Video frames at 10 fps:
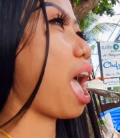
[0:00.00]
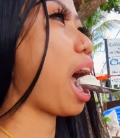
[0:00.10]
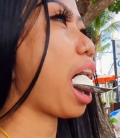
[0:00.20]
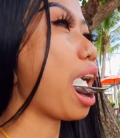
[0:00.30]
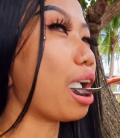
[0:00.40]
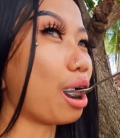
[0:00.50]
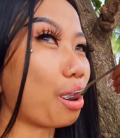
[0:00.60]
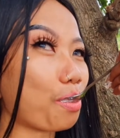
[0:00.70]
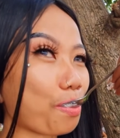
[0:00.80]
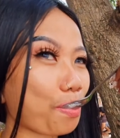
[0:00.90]
eating her
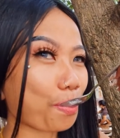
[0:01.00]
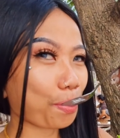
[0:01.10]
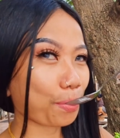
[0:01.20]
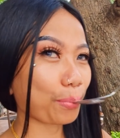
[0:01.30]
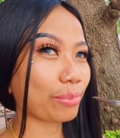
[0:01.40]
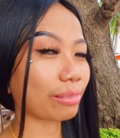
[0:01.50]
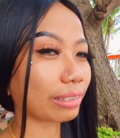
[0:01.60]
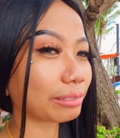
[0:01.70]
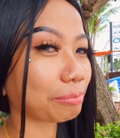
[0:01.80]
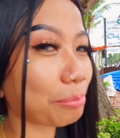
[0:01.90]
whipped cream. She can't get
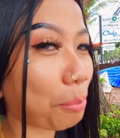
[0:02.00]
enough.